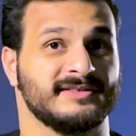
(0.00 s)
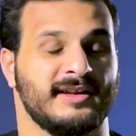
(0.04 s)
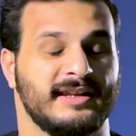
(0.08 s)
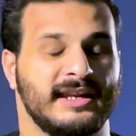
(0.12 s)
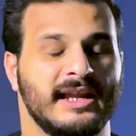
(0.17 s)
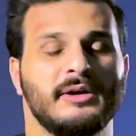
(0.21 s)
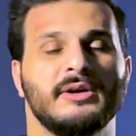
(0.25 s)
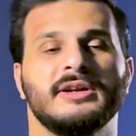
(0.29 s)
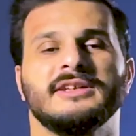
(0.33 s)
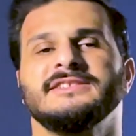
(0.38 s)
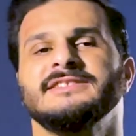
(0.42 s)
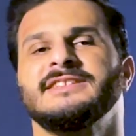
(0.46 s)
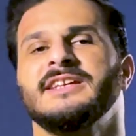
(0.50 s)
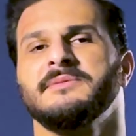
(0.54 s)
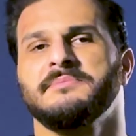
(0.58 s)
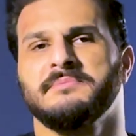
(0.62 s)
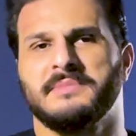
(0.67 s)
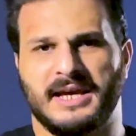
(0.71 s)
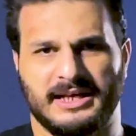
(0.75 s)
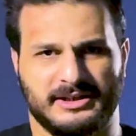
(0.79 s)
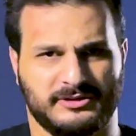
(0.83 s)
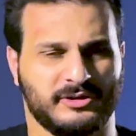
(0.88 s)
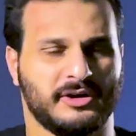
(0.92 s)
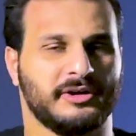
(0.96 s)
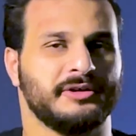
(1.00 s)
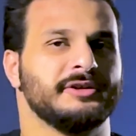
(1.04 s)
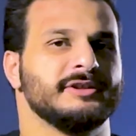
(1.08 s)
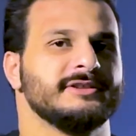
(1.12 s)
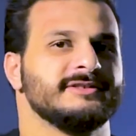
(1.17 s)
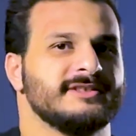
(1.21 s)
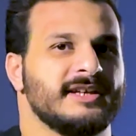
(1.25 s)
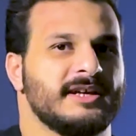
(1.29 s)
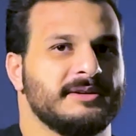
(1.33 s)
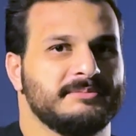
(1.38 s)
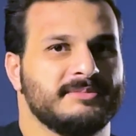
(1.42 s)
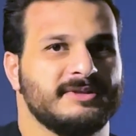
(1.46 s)
Now let's get back to our
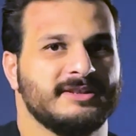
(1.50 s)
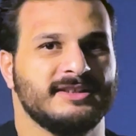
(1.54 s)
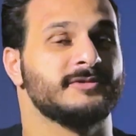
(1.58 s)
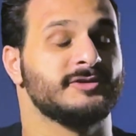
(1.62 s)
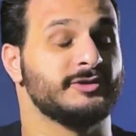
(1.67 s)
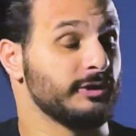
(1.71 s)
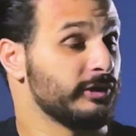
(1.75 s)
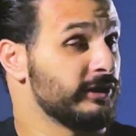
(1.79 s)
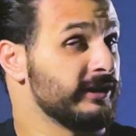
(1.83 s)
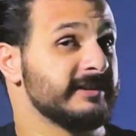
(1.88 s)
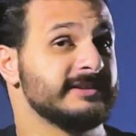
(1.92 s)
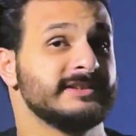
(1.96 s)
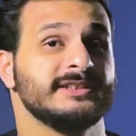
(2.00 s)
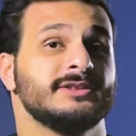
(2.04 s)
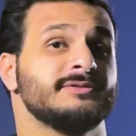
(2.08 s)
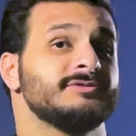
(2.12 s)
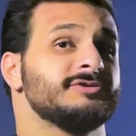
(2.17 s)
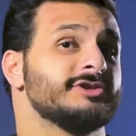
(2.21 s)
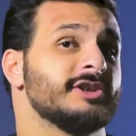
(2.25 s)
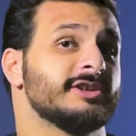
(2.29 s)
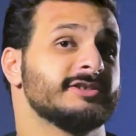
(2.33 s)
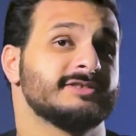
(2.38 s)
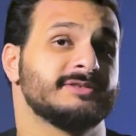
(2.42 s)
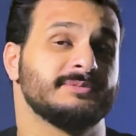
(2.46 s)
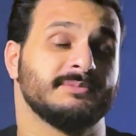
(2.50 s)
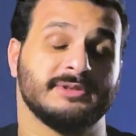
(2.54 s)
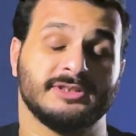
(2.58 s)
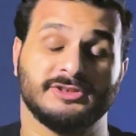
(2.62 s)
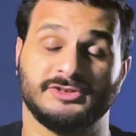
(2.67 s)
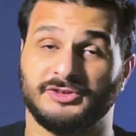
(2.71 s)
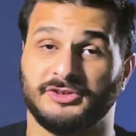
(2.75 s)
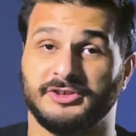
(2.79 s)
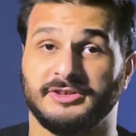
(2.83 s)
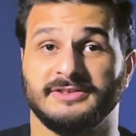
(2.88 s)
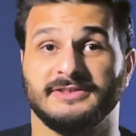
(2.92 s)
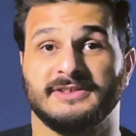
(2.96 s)
example. So instead of just
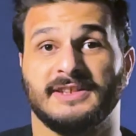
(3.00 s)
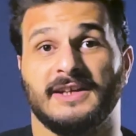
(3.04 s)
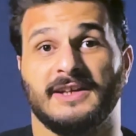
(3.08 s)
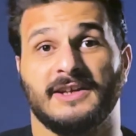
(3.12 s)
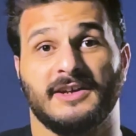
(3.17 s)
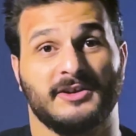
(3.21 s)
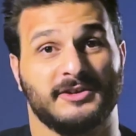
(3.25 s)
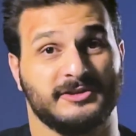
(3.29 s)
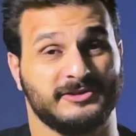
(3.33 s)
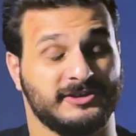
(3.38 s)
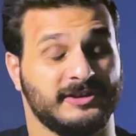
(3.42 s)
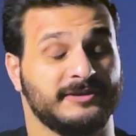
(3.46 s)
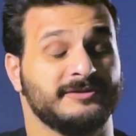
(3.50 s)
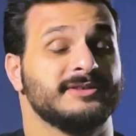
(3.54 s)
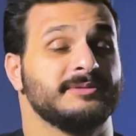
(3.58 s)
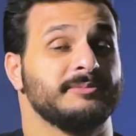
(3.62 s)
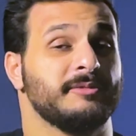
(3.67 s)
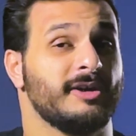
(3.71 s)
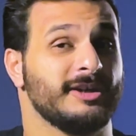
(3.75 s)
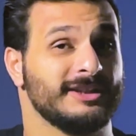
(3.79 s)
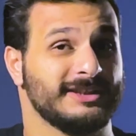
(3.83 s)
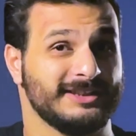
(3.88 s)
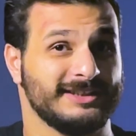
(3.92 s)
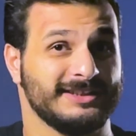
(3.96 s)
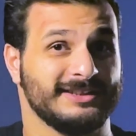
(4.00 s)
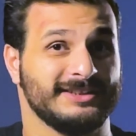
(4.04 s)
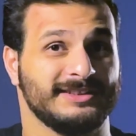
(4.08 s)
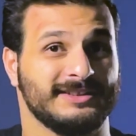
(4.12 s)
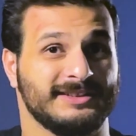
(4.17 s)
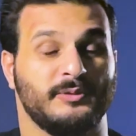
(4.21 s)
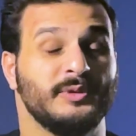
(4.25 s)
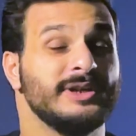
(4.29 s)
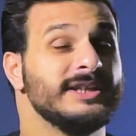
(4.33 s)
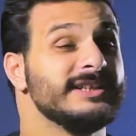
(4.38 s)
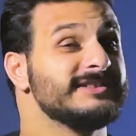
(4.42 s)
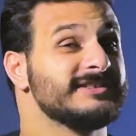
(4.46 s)
measuring the accuracy of the model,
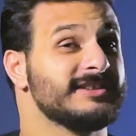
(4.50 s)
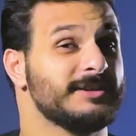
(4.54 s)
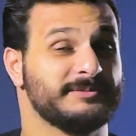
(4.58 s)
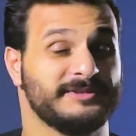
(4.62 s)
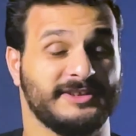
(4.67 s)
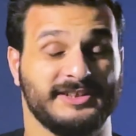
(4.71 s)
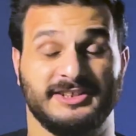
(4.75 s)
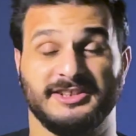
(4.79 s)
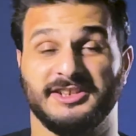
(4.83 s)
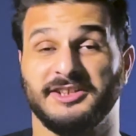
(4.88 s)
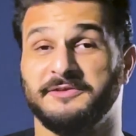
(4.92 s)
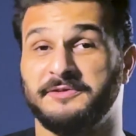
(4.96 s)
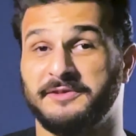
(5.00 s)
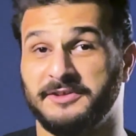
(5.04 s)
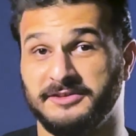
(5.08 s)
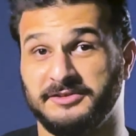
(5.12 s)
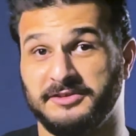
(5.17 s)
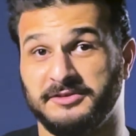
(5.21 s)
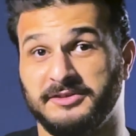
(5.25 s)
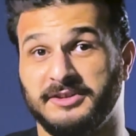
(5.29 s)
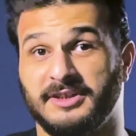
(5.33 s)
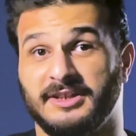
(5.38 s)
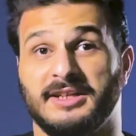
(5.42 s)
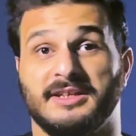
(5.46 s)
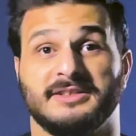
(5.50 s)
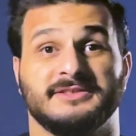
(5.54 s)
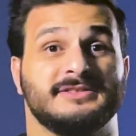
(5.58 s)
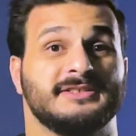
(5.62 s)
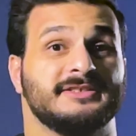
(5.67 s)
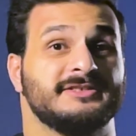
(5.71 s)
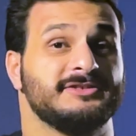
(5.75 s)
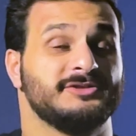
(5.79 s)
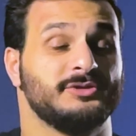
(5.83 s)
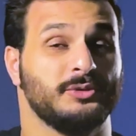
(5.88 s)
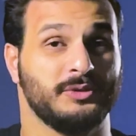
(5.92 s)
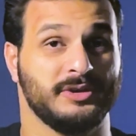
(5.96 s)
we need something different to tell us the
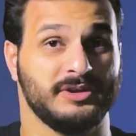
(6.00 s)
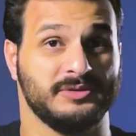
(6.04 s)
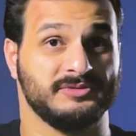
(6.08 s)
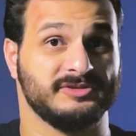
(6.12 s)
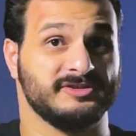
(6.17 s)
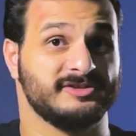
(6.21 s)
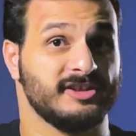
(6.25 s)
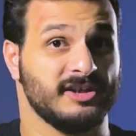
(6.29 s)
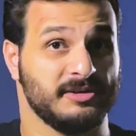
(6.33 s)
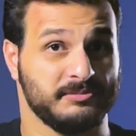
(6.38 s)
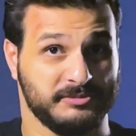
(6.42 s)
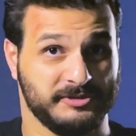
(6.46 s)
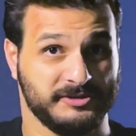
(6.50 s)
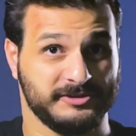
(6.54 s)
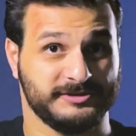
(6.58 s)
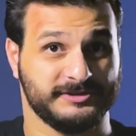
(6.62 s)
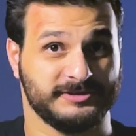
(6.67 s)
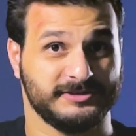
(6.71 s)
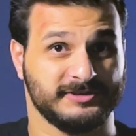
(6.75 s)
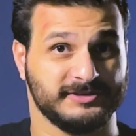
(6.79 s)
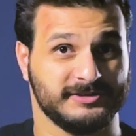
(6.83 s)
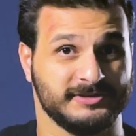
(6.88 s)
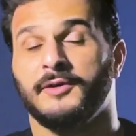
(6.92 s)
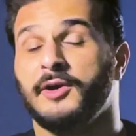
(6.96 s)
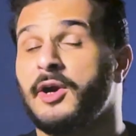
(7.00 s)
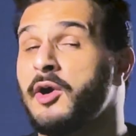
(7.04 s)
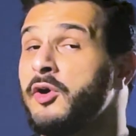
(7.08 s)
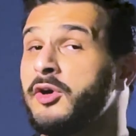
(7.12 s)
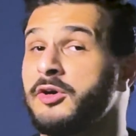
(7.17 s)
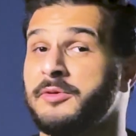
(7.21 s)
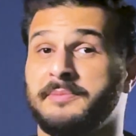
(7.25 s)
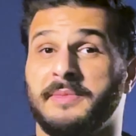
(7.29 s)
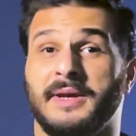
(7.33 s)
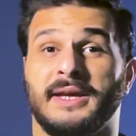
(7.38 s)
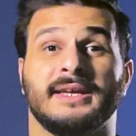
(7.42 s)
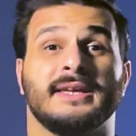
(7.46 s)
story with numbers. For
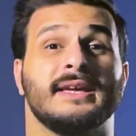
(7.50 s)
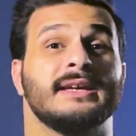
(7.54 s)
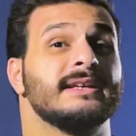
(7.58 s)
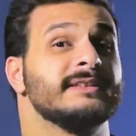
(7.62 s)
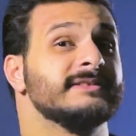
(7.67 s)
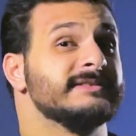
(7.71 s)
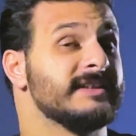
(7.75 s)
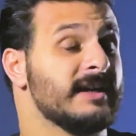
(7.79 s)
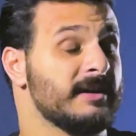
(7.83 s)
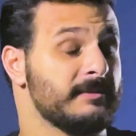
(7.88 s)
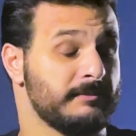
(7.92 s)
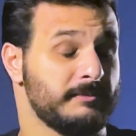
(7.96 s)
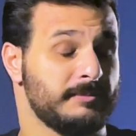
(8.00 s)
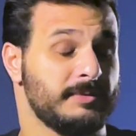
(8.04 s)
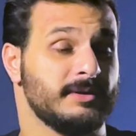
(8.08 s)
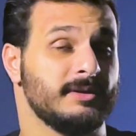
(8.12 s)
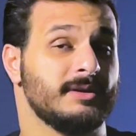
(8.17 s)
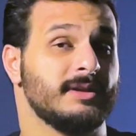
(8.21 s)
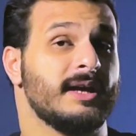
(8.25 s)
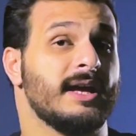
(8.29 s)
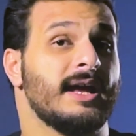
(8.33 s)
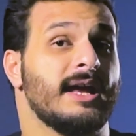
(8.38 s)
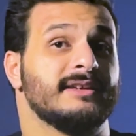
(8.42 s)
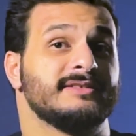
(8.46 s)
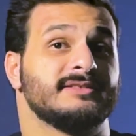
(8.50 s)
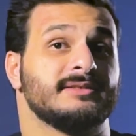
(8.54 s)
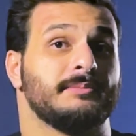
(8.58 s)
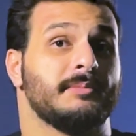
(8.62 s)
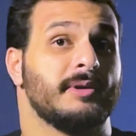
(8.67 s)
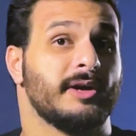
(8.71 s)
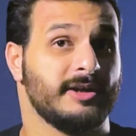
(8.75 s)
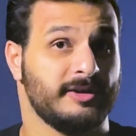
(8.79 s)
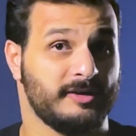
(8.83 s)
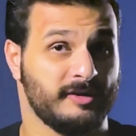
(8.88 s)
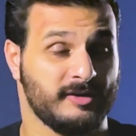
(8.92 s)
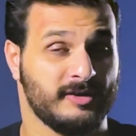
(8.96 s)
our bank example as a
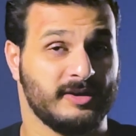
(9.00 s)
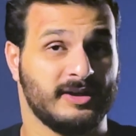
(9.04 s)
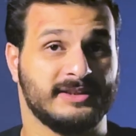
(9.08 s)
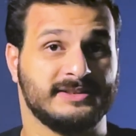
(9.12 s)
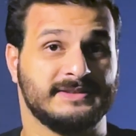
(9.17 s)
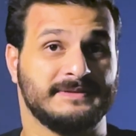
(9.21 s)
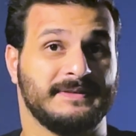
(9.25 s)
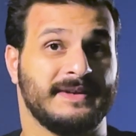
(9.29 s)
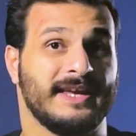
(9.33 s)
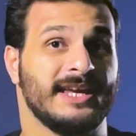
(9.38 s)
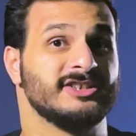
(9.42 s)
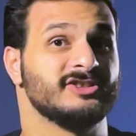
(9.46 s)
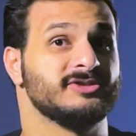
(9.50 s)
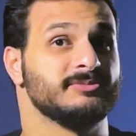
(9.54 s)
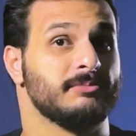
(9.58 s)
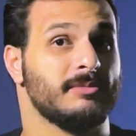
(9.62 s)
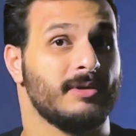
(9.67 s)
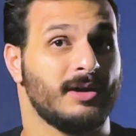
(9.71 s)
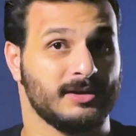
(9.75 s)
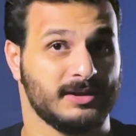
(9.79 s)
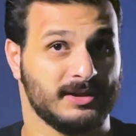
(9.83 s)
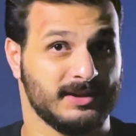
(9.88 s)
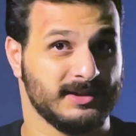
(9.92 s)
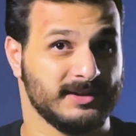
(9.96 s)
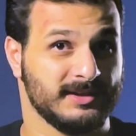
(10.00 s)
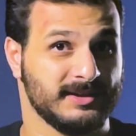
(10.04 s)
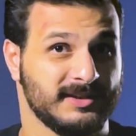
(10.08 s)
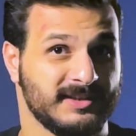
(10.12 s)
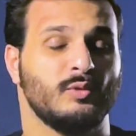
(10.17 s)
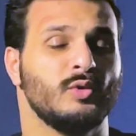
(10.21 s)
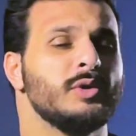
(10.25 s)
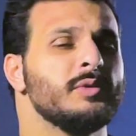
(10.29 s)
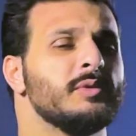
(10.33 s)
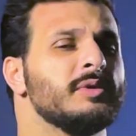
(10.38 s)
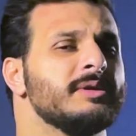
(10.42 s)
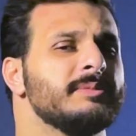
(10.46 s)
binary classification model,
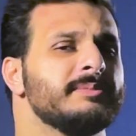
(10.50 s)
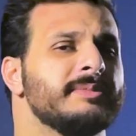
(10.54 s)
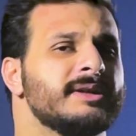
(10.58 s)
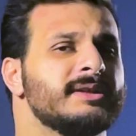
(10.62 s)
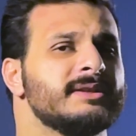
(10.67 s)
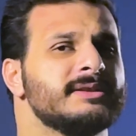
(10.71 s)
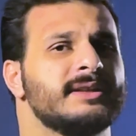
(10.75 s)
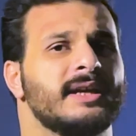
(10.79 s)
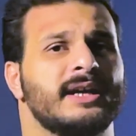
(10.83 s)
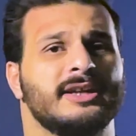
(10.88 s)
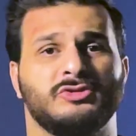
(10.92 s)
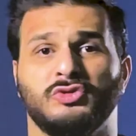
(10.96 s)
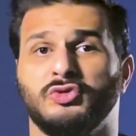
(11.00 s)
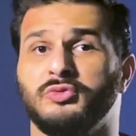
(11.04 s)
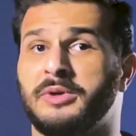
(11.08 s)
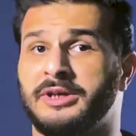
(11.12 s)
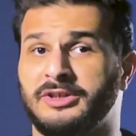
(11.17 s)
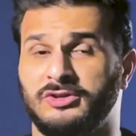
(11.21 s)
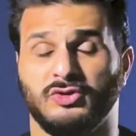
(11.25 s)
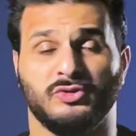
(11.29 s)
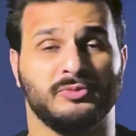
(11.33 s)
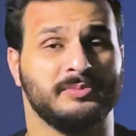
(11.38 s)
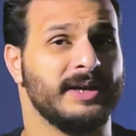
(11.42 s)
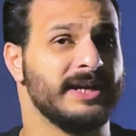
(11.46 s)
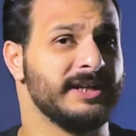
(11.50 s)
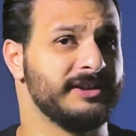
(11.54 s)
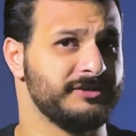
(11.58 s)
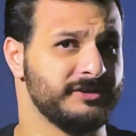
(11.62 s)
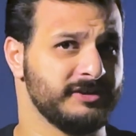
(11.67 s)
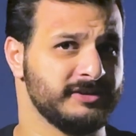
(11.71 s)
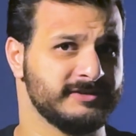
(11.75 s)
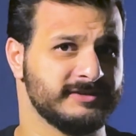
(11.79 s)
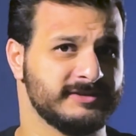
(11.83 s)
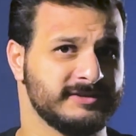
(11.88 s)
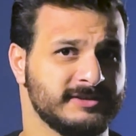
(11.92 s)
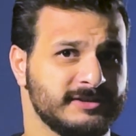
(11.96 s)
we will build a 2x2
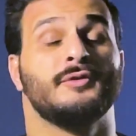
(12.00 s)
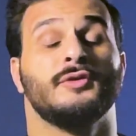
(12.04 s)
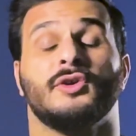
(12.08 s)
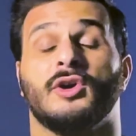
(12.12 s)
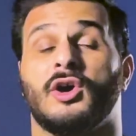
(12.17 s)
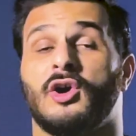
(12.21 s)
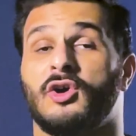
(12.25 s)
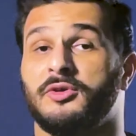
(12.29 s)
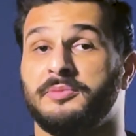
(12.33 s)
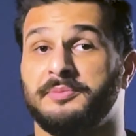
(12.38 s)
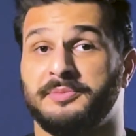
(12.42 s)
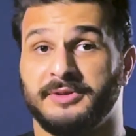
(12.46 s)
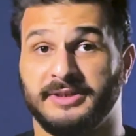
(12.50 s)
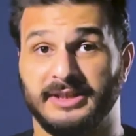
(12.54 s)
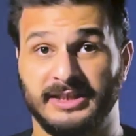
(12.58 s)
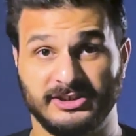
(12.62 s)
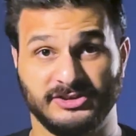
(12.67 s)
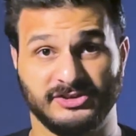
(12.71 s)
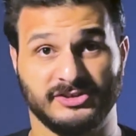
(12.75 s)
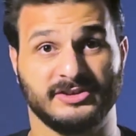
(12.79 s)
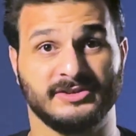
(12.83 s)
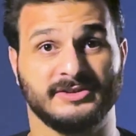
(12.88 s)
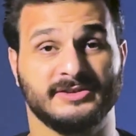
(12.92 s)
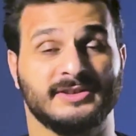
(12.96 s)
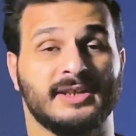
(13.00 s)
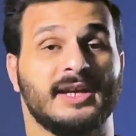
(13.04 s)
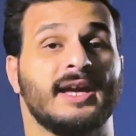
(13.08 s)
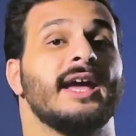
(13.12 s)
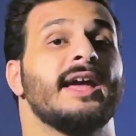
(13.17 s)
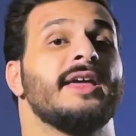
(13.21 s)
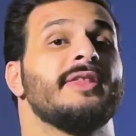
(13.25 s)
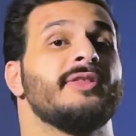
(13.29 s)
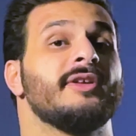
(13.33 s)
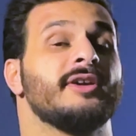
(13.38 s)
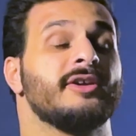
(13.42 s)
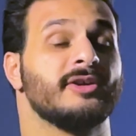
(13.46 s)
matrix for our predictions
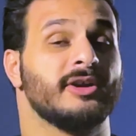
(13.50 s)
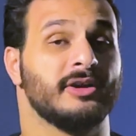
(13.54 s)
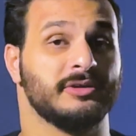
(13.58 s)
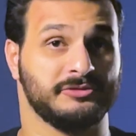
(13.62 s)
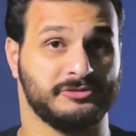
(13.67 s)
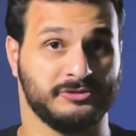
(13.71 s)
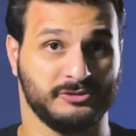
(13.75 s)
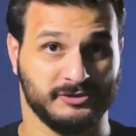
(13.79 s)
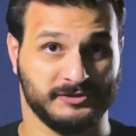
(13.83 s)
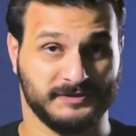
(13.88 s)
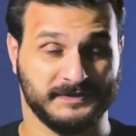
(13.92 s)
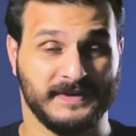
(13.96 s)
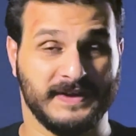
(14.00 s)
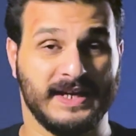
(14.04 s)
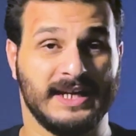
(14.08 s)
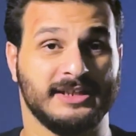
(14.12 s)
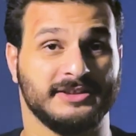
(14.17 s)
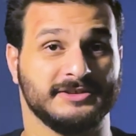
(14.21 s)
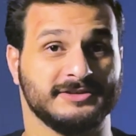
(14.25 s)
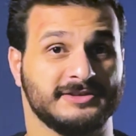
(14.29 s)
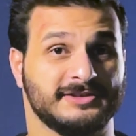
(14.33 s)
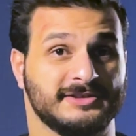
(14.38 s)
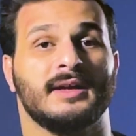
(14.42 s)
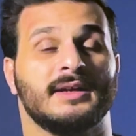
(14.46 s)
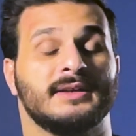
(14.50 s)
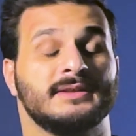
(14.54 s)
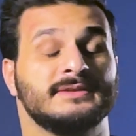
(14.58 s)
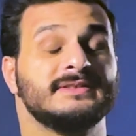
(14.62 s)
and the ground truth values.